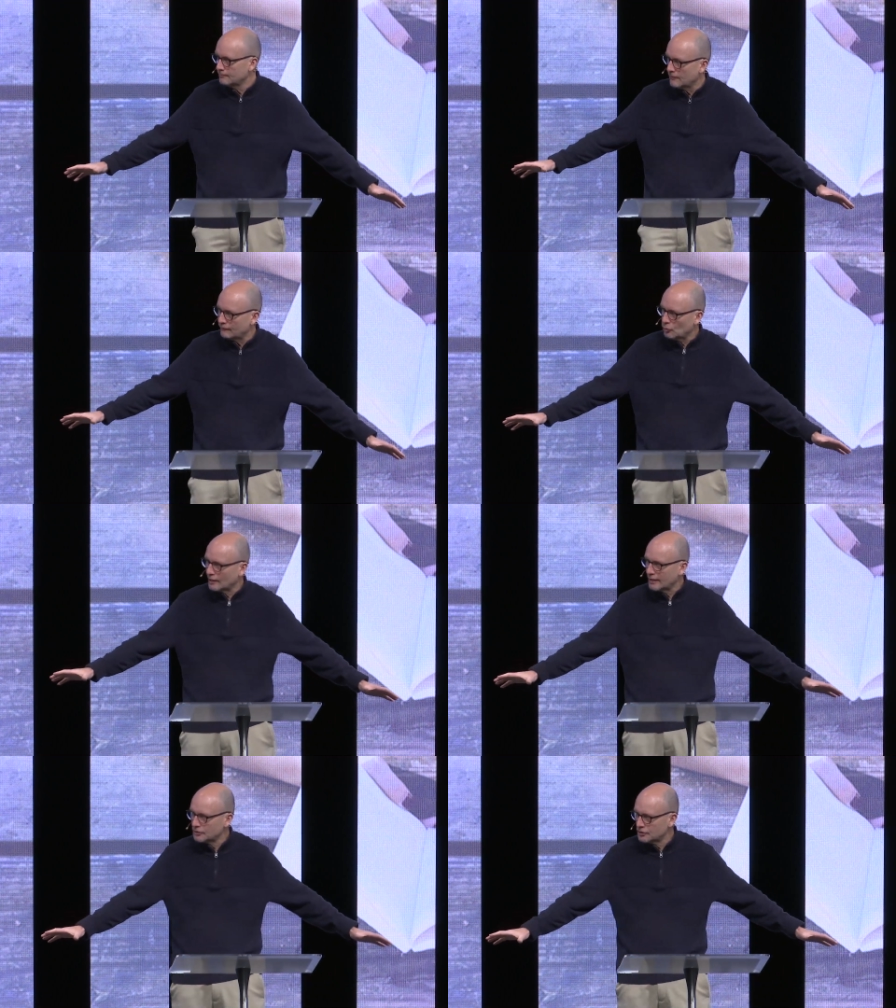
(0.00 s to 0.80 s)
if you want
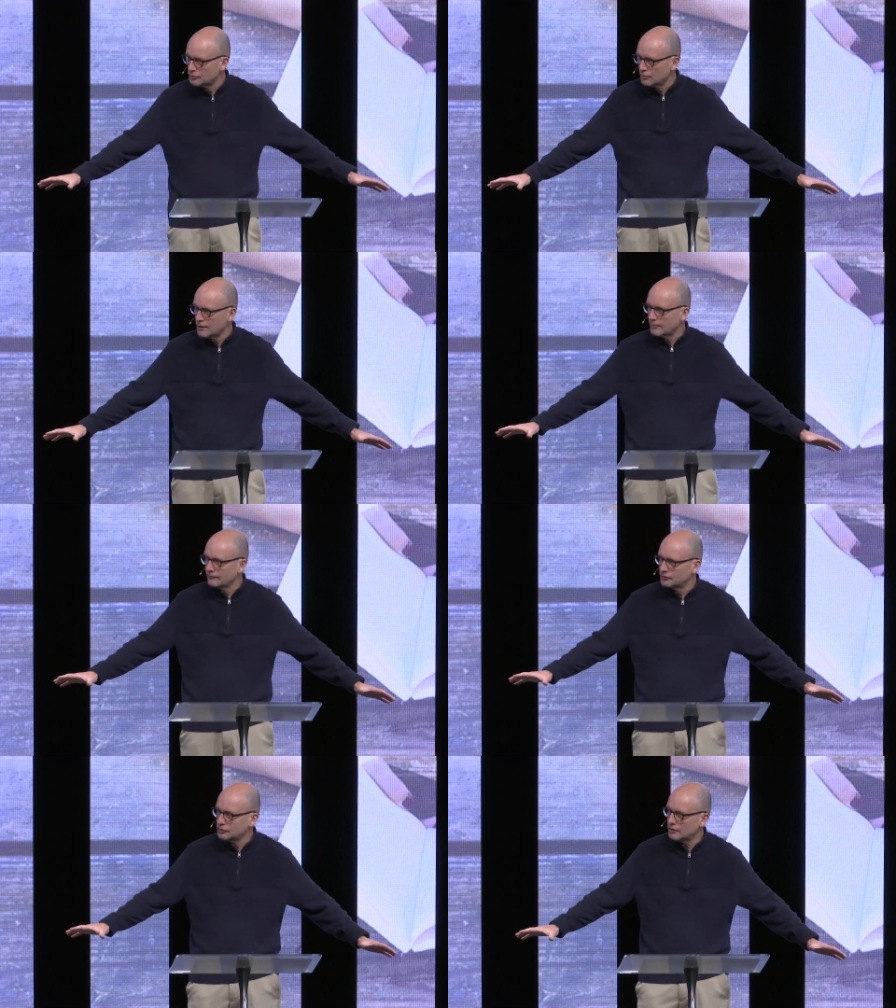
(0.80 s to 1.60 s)
to catch this rhythm
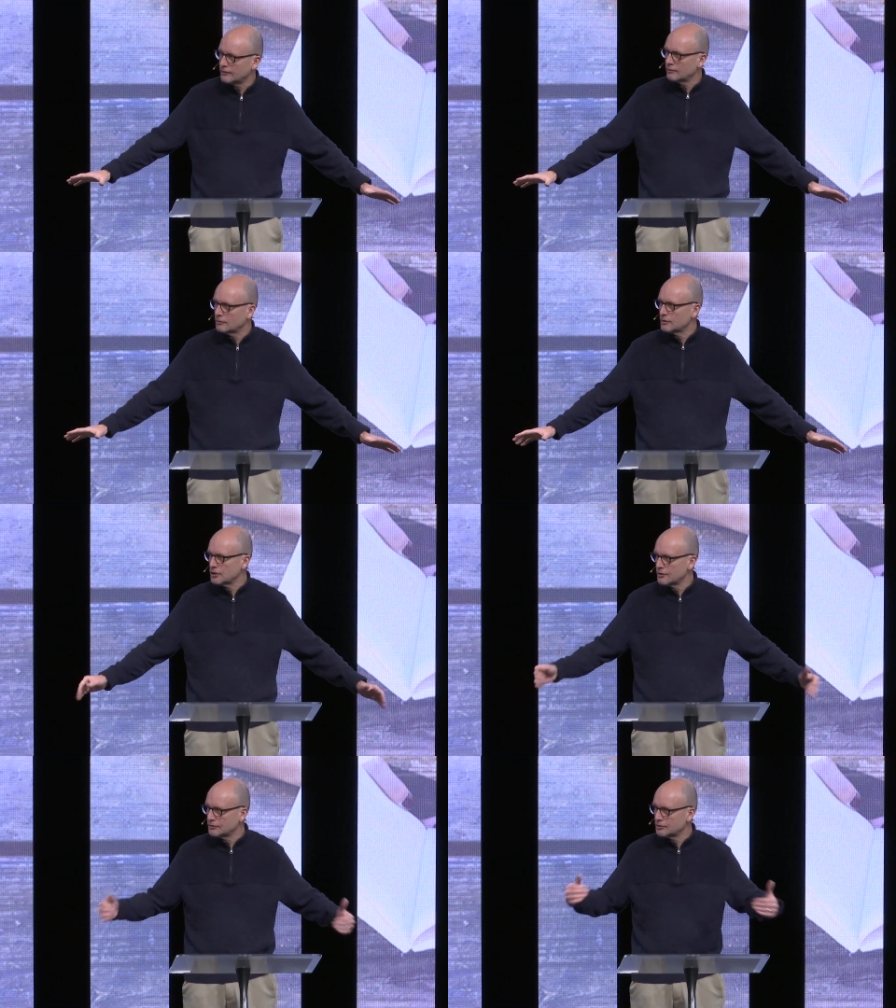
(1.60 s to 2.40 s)
of serving with
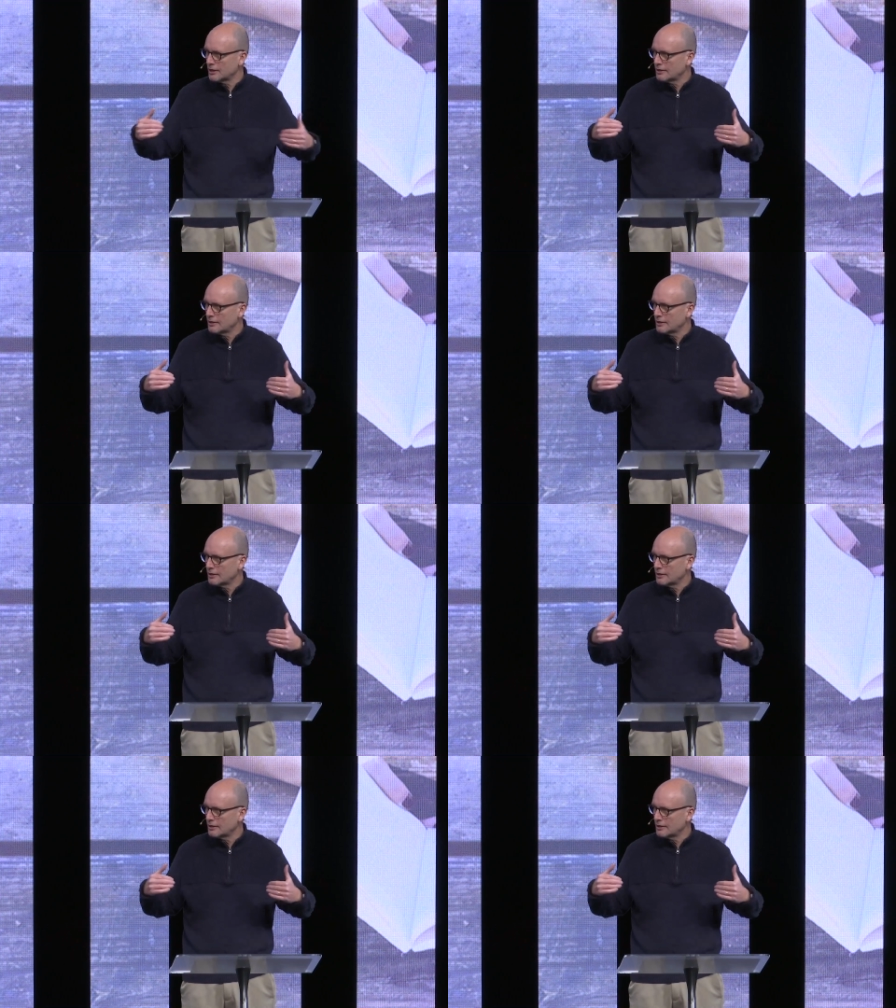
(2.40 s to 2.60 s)
Jesus, you,